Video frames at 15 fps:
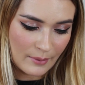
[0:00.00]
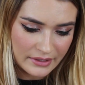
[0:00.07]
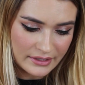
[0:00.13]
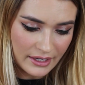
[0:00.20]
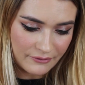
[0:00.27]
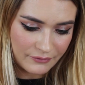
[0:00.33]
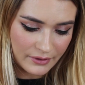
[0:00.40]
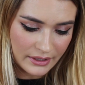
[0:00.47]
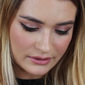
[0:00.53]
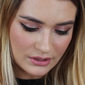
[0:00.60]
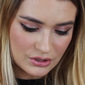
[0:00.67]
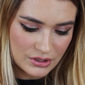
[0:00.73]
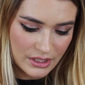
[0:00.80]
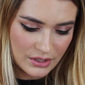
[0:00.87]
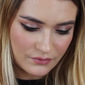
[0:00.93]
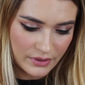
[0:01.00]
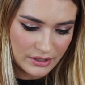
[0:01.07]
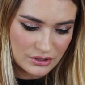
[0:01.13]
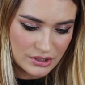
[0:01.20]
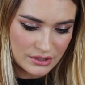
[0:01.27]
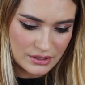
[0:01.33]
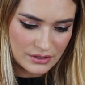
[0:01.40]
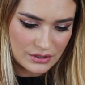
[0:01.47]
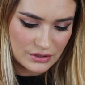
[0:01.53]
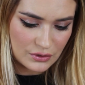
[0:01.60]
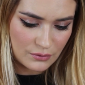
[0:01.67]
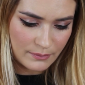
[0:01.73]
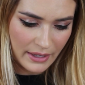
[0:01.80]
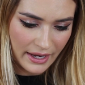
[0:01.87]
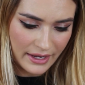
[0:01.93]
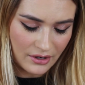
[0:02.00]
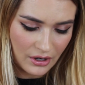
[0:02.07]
Yeah, I feel like the shade range isn't too bad,